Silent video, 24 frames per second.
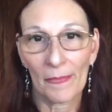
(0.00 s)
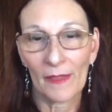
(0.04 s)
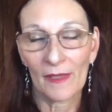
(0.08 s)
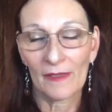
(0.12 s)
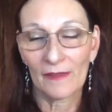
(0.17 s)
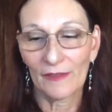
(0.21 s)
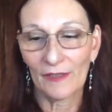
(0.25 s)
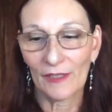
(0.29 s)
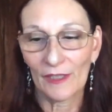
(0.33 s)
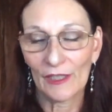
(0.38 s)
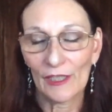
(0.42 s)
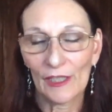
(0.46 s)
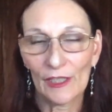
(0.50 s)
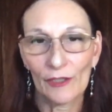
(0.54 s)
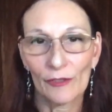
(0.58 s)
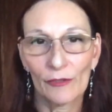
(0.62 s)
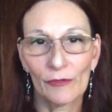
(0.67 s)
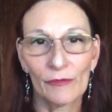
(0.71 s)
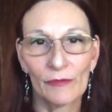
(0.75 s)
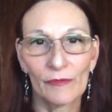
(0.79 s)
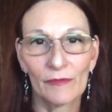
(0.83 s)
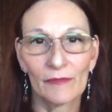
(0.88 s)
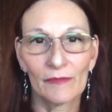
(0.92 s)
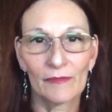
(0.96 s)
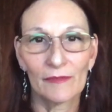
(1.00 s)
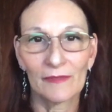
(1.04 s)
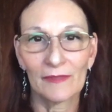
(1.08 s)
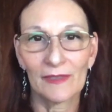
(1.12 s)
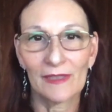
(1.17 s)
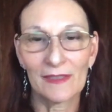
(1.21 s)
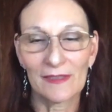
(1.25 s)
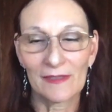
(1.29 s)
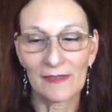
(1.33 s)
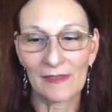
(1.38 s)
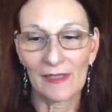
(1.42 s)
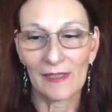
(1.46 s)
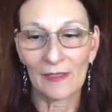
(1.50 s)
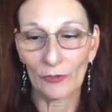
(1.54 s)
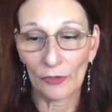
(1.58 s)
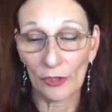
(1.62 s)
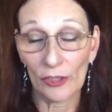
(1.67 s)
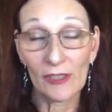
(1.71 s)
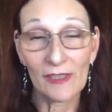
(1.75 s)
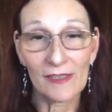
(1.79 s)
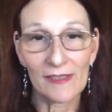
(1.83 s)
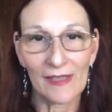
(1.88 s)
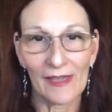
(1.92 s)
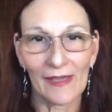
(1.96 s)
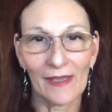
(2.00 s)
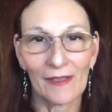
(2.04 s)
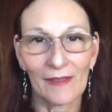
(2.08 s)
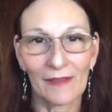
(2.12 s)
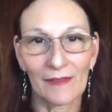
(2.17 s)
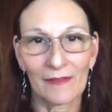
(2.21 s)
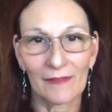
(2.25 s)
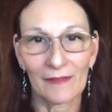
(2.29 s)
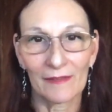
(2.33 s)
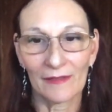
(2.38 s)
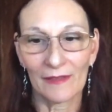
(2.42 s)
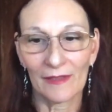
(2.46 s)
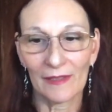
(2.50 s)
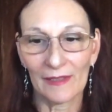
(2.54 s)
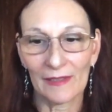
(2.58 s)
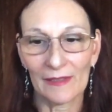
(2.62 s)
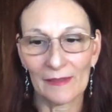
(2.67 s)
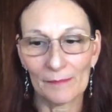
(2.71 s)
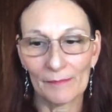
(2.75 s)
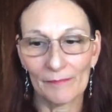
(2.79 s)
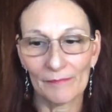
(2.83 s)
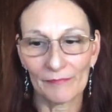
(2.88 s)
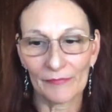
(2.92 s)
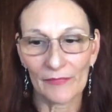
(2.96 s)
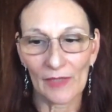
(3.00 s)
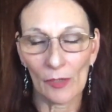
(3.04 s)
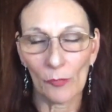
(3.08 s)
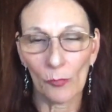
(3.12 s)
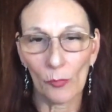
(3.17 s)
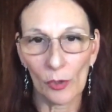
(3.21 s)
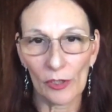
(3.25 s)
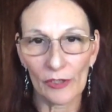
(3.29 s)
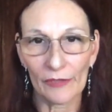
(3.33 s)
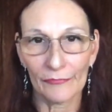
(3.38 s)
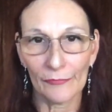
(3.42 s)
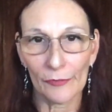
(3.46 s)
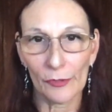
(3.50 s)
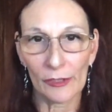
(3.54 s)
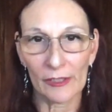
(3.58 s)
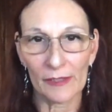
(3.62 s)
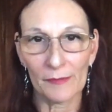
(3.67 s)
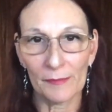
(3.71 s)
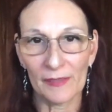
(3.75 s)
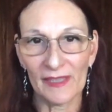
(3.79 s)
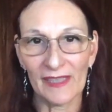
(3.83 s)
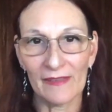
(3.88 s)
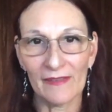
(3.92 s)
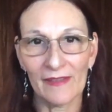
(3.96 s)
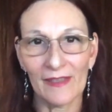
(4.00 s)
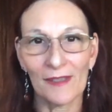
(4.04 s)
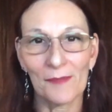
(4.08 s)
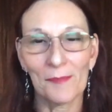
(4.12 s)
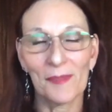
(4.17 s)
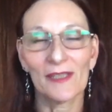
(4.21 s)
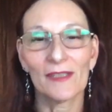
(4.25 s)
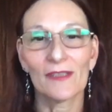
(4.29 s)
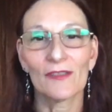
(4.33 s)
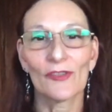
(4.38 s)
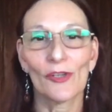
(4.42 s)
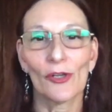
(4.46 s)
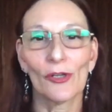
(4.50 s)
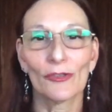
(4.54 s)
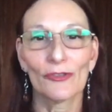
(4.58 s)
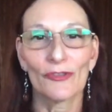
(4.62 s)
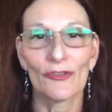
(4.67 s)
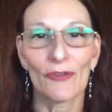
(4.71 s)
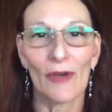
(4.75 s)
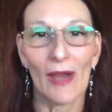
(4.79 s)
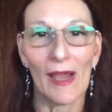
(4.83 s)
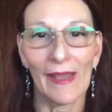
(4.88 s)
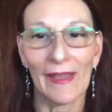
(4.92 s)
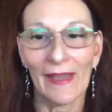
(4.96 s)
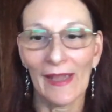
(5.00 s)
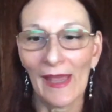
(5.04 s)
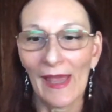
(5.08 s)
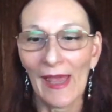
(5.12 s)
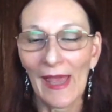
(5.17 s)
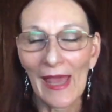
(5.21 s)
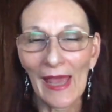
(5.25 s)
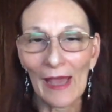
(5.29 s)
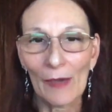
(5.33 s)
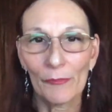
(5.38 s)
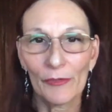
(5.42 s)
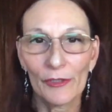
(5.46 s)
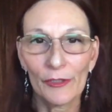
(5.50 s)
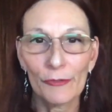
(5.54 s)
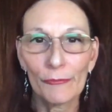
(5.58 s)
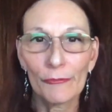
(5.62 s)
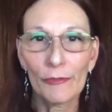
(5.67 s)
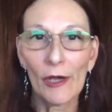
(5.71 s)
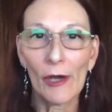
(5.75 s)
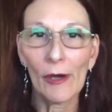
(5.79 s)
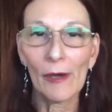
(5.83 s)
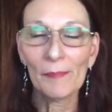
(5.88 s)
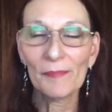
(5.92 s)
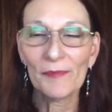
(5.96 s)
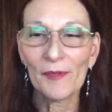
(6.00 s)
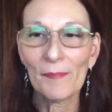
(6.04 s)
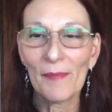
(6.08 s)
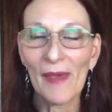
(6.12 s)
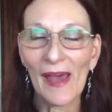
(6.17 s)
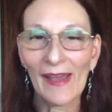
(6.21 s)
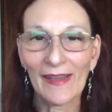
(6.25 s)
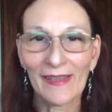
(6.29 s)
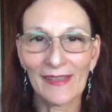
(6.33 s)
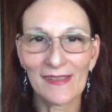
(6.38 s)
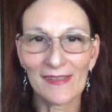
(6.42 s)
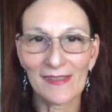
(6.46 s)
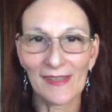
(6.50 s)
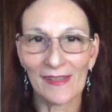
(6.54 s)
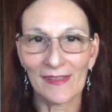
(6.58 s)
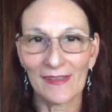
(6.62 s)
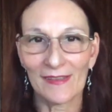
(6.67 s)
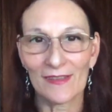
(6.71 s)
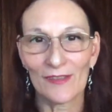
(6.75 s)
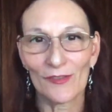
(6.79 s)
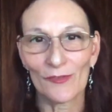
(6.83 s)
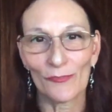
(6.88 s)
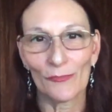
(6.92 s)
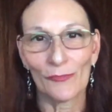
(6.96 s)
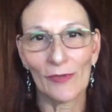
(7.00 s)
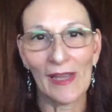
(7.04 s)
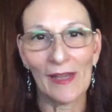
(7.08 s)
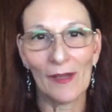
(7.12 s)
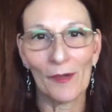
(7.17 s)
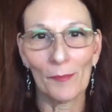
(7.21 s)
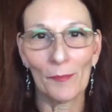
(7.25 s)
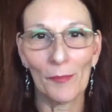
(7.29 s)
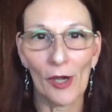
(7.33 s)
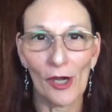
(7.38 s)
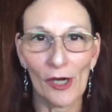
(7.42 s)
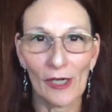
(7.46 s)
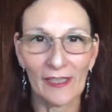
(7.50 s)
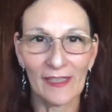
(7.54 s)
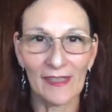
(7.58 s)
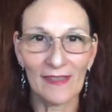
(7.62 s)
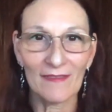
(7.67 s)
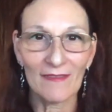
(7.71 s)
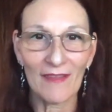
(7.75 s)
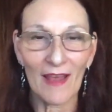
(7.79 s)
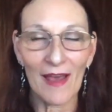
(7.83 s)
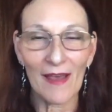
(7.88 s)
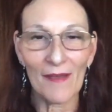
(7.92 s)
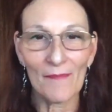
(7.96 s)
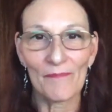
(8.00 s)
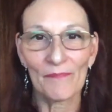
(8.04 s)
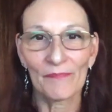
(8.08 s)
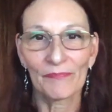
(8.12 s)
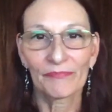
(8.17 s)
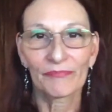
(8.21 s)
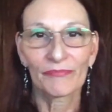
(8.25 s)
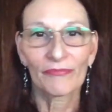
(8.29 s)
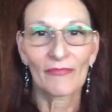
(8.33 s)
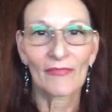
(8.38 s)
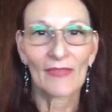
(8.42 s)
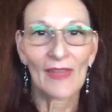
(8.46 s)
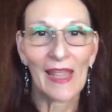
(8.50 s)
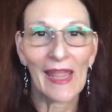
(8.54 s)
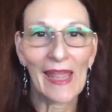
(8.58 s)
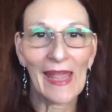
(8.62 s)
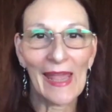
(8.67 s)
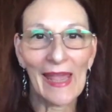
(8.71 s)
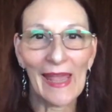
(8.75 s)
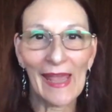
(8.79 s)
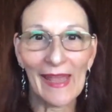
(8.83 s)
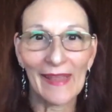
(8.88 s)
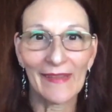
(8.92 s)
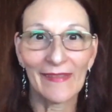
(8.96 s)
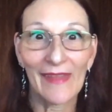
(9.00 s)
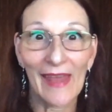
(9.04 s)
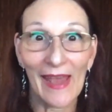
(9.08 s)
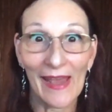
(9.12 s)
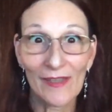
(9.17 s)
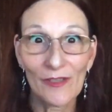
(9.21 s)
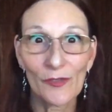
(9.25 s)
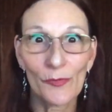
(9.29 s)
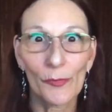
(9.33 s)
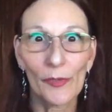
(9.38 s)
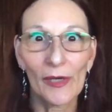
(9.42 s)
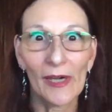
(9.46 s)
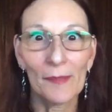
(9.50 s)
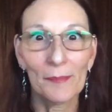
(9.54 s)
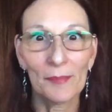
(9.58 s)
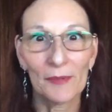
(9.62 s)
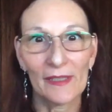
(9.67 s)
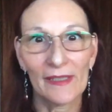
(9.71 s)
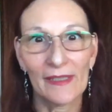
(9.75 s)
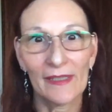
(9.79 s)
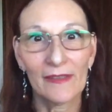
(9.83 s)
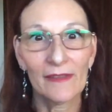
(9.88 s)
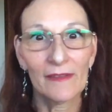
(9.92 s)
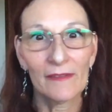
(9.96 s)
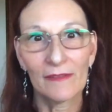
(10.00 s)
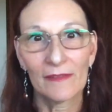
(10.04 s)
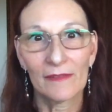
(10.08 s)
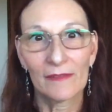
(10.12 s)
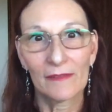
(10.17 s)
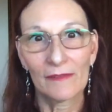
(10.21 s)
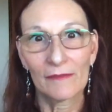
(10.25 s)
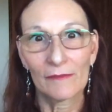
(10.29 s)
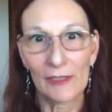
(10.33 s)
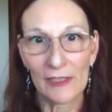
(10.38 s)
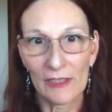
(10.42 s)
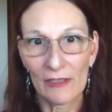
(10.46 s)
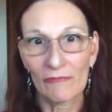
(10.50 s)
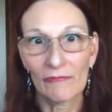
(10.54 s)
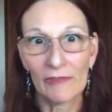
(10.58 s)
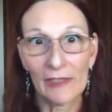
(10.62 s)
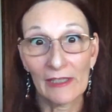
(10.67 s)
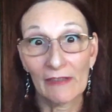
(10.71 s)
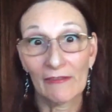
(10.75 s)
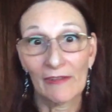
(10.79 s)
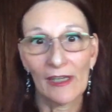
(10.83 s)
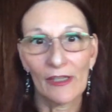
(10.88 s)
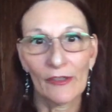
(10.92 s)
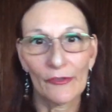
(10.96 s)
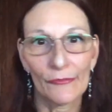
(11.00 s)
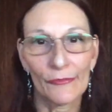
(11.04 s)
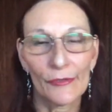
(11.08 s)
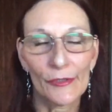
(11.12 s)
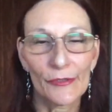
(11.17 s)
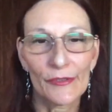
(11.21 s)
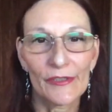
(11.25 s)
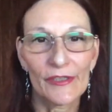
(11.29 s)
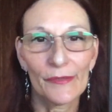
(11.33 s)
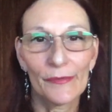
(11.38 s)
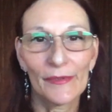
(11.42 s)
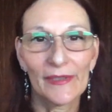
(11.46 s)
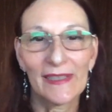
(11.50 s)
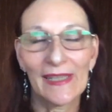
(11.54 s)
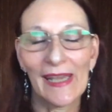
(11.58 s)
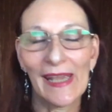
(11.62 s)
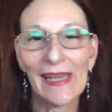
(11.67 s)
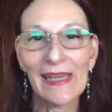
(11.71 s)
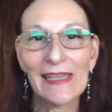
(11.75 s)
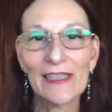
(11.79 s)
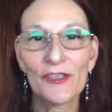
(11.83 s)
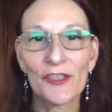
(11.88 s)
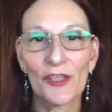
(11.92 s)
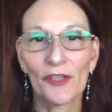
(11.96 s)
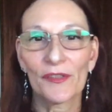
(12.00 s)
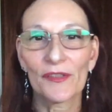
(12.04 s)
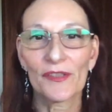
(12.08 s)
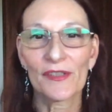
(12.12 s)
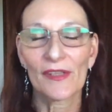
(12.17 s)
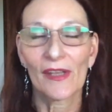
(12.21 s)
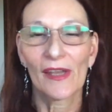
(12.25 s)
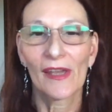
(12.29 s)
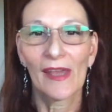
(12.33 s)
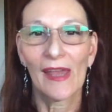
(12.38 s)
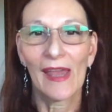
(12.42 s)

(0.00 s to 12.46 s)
you know, it looks like a waterfall could be there, but it's all dry. And when you go up the back, it's like this round parking lot. And that's where I played Ring Around the Rosie with the angels.